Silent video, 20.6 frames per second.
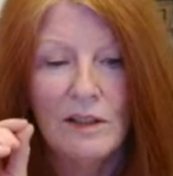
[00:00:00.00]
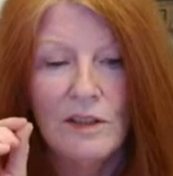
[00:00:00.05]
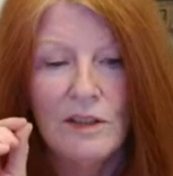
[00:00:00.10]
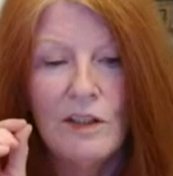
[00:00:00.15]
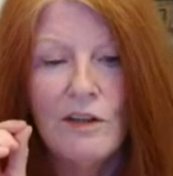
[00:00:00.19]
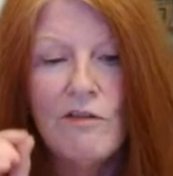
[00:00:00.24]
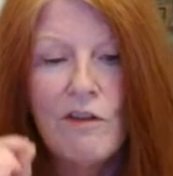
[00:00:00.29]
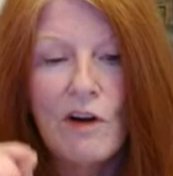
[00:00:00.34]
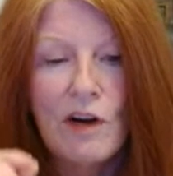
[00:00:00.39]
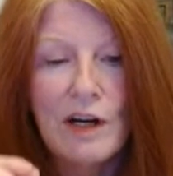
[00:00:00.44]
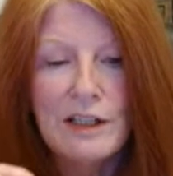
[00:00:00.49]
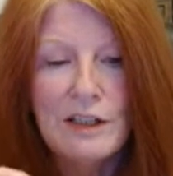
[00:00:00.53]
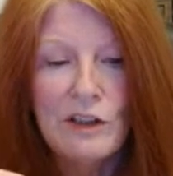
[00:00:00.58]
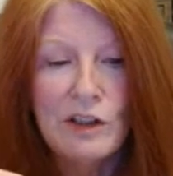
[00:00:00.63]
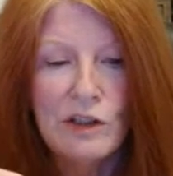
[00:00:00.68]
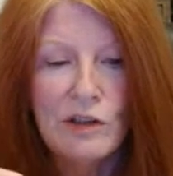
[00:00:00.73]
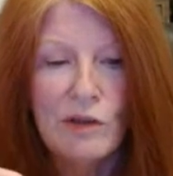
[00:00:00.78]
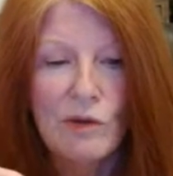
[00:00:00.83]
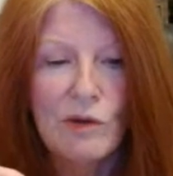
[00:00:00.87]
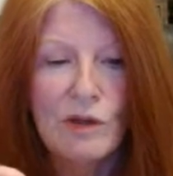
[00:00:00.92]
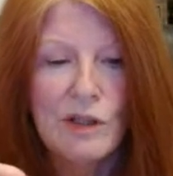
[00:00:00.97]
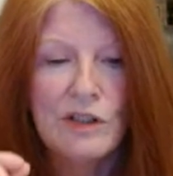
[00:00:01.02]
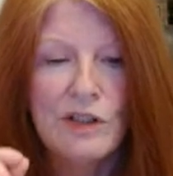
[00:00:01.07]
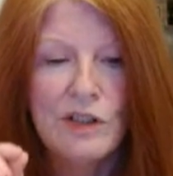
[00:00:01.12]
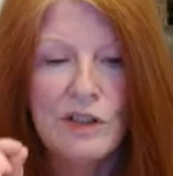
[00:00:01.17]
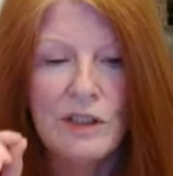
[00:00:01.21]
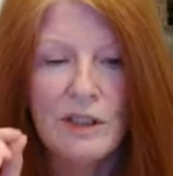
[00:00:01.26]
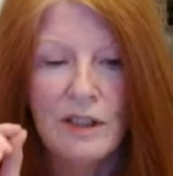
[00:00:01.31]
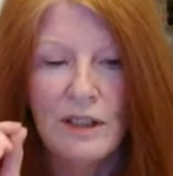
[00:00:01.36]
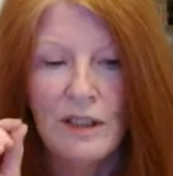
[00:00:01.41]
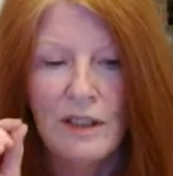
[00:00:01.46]
Divine
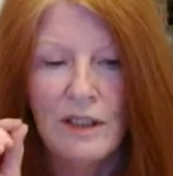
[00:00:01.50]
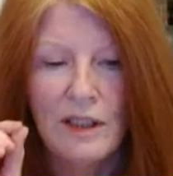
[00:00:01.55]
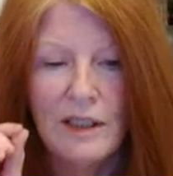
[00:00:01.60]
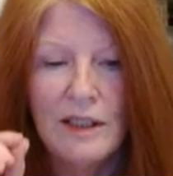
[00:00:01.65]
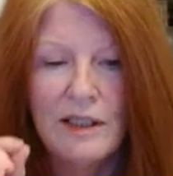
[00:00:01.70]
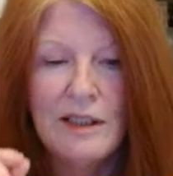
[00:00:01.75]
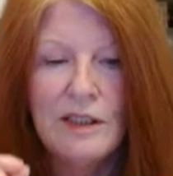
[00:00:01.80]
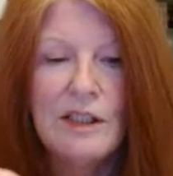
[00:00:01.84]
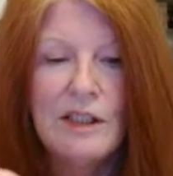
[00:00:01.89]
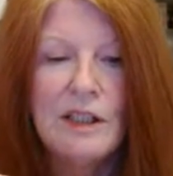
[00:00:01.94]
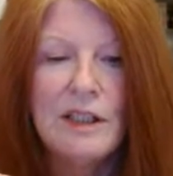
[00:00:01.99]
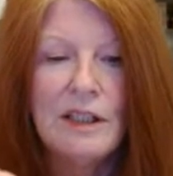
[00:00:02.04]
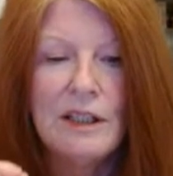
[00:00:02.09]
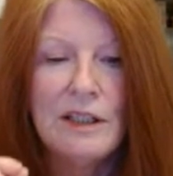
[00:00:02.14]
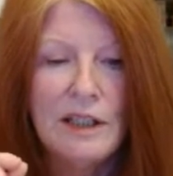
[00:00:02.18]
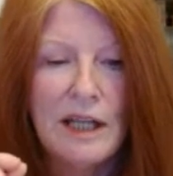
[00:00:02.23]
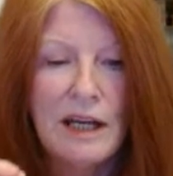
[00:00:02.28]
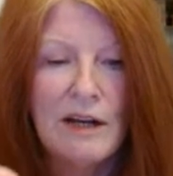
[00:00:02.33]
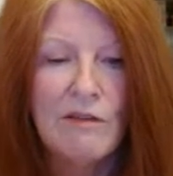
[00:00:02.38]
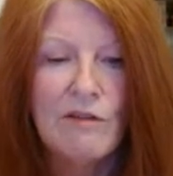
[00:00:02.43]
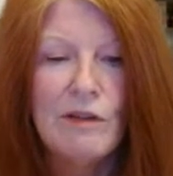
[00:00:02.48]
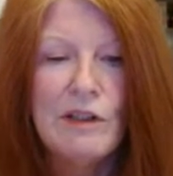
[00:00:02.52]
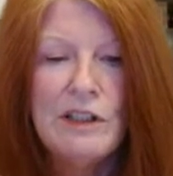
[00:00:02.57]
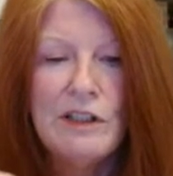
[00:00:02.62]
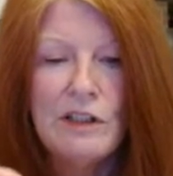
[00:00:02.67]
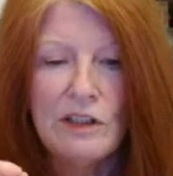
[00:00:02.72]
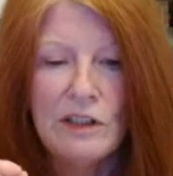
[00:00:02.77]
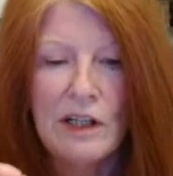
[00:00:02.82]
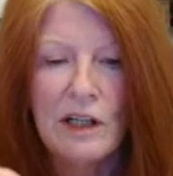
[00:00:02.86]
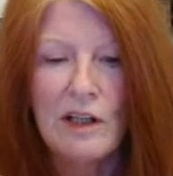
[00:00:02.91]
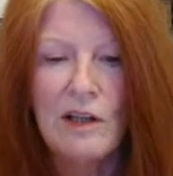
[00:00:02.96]
source is in every
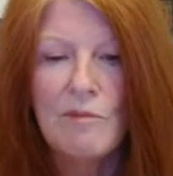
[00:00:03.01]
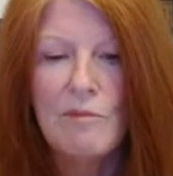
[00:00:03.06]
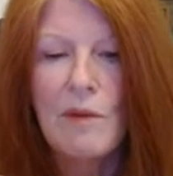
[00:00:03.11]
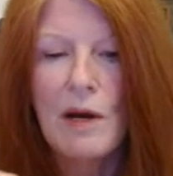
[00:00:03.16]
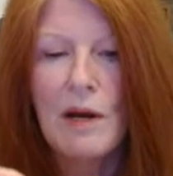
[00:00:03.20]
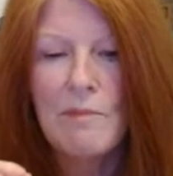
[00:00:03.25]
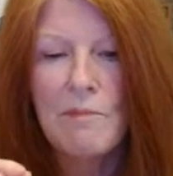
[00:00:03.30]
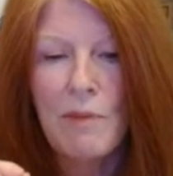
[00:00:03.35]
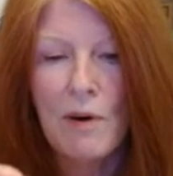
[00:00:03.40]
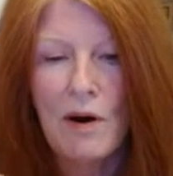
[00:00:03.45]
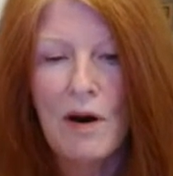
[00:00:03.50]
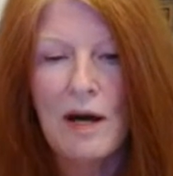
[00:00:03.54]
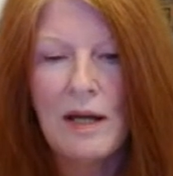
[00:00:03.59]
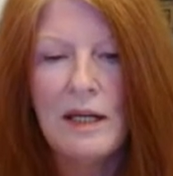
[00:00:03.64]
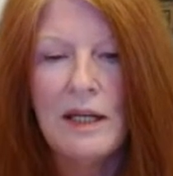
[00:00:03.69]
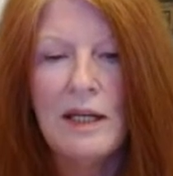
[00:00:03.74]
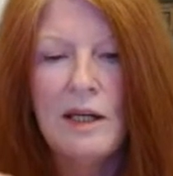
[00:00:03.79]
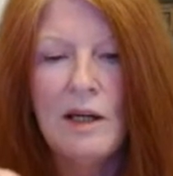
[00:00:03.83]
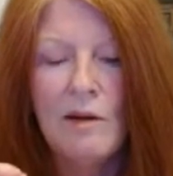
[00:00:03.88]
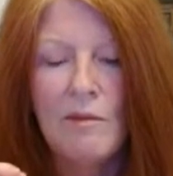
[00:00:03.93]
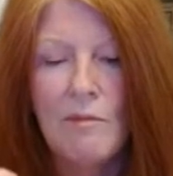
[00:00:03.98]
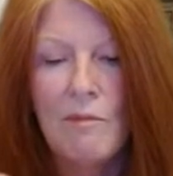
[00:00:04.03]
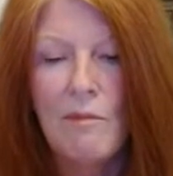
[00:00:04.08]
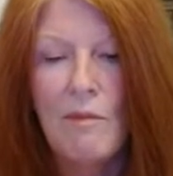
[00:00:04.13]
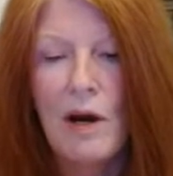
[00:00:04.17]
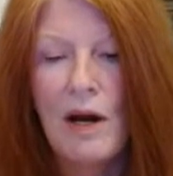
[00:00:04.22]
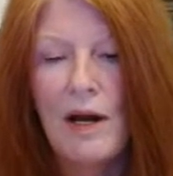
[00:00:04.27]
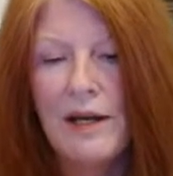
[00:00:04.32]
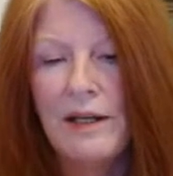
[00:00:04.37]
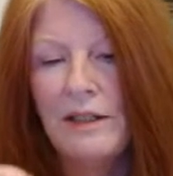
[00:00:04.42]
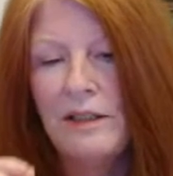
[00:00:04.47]
cell of my body,
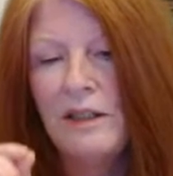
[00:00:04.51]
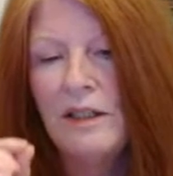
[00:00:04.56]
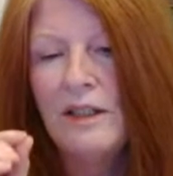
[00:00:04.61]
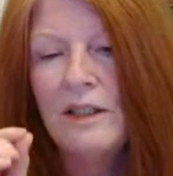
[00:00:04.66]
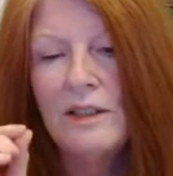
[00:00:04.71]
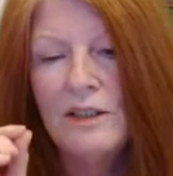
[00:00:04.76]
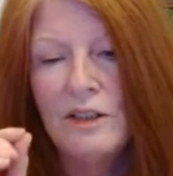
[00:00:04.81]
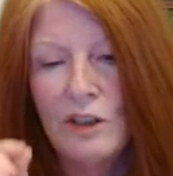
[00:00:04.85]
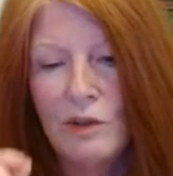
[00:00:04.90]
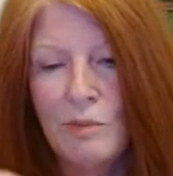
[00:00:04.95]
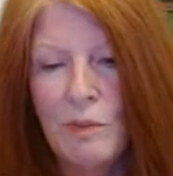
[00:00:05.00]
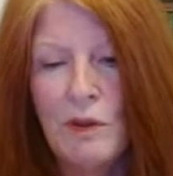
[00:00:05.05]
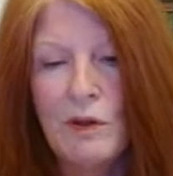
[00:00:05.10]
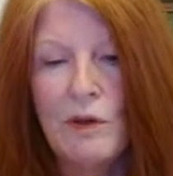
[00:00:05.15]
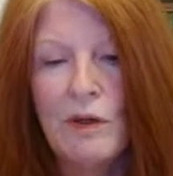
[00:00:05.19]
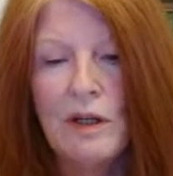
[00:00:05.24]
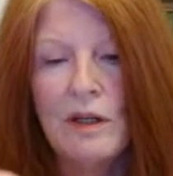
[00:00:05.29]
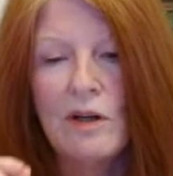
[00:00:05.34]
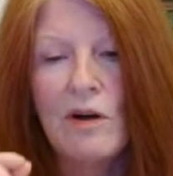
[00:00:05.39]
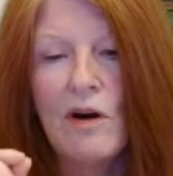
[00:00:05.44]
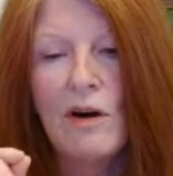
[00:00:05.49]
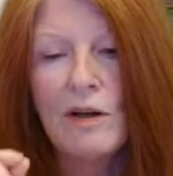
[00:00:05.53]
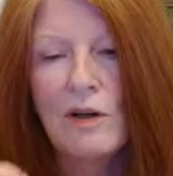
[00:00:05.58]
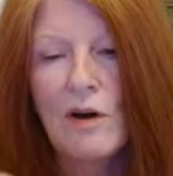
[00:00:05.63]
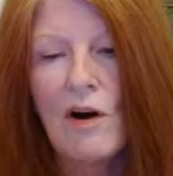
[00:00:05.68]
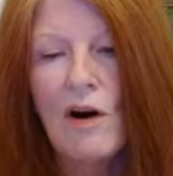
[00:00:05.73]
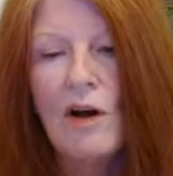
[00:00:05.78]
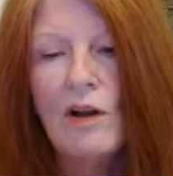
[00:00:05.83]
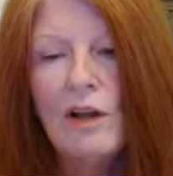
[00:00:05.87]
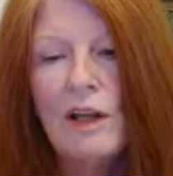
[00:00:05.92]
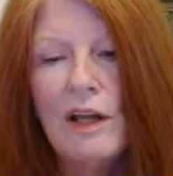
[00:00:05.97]
mind, spirit, on
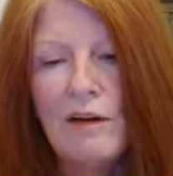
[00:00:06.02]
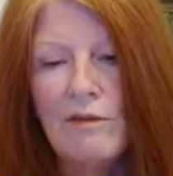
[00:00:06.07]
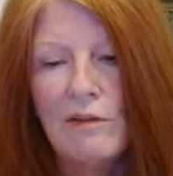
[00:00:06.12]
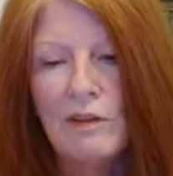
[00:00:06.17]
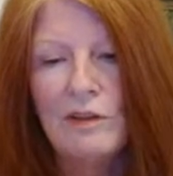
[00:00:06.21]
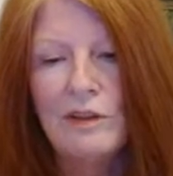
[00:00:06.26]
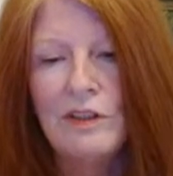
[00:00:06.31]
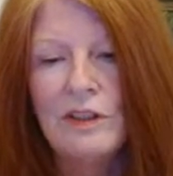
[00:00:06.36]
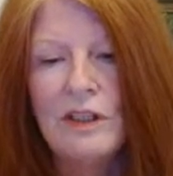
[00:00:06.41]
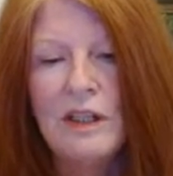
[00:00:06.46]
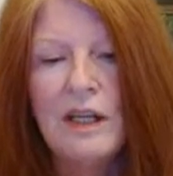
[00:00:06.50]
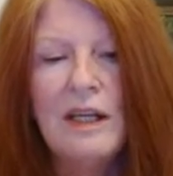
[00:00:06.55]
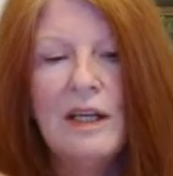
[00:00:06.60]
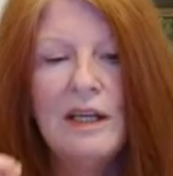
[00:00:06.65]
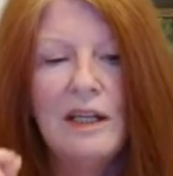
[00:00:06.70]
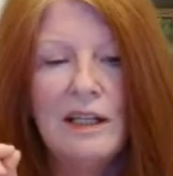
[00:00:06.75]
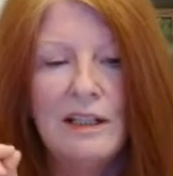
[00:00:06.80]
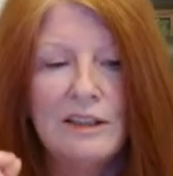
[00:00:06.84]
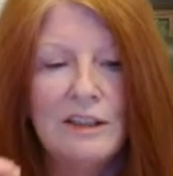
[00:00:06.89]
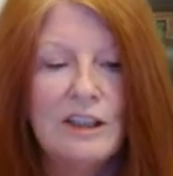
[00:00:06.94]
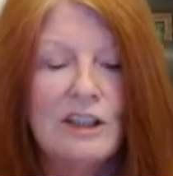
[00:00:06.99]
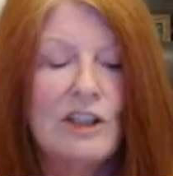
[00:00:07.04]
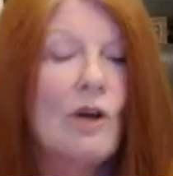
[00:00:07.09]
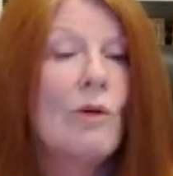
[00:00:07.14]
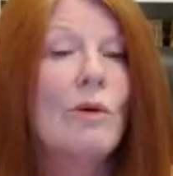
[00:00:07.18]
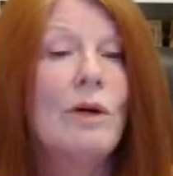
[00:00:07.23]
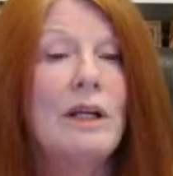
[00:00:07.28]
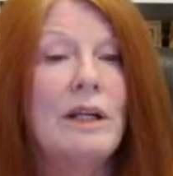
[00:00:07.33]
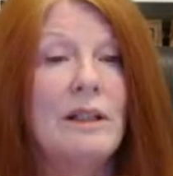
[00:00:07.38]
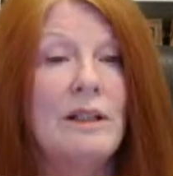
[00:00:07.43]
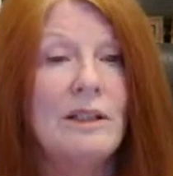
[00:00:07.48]
all levels. And so
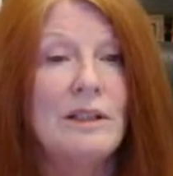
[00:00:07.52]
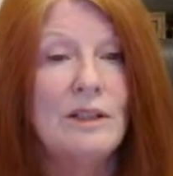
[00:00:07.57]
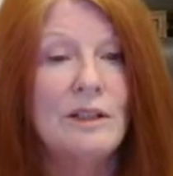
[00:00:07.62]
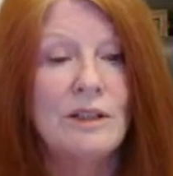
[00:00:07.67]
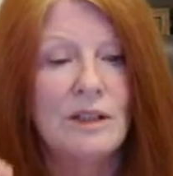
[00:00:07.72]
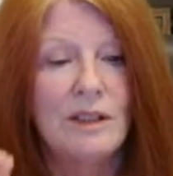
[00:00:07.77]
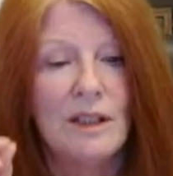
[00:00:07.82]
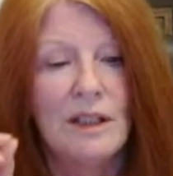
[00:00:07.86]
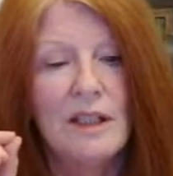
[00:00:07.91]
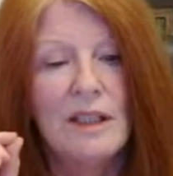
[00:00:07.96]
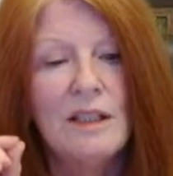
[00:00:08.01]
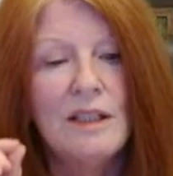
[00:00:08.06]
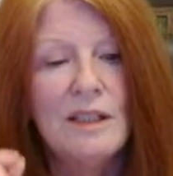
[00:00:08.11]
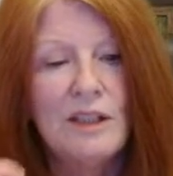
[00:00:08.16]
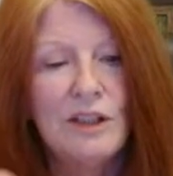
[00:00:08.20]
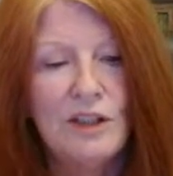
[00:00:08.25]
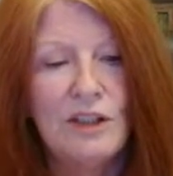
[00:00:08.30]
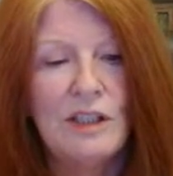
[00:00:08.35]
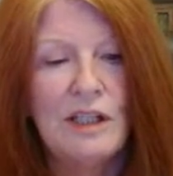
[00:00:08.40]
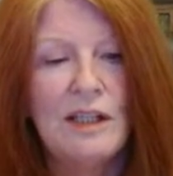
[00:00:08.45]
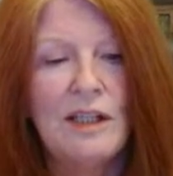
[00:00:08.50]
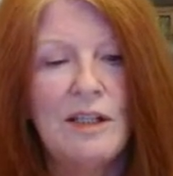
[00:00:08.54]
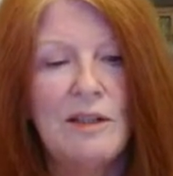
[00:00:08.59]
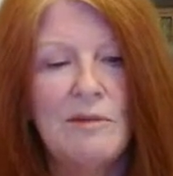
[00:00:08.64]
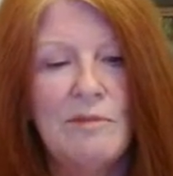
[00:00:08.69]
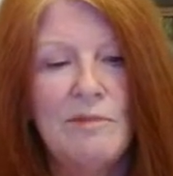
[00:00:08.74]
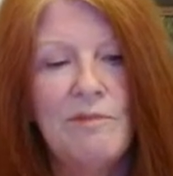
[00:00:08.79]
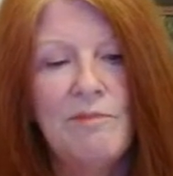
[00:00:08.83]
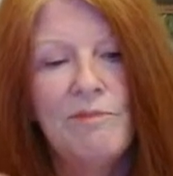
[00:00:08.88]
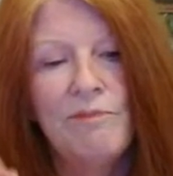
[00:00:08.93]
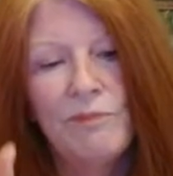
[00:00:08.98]
it is. It is
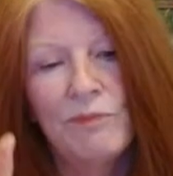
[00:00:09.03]
done.